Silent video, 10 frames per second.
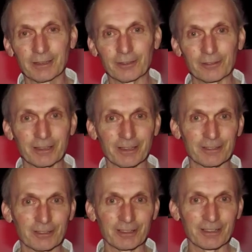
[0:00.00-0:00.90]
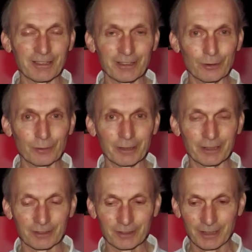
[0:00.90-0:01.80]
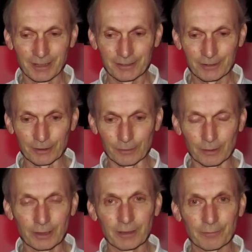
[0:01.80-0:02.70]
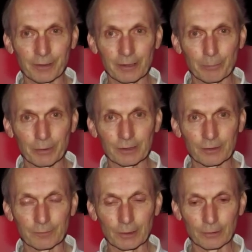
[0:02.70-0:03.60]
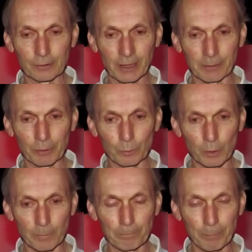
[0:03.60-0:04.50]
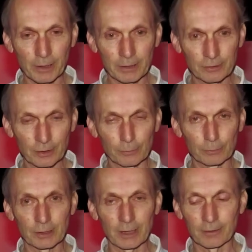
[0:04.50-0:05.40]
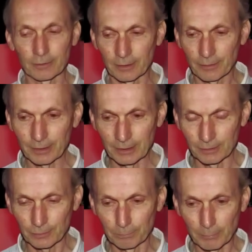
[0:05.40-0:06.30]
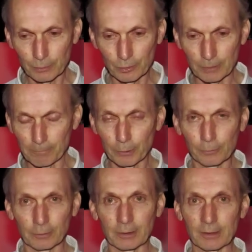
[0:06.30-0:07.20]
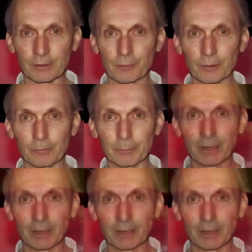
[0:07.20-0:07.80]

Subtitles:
on the other side of the universe. So very impressive to look at, but what binds it all together, and I think it's most important in this film,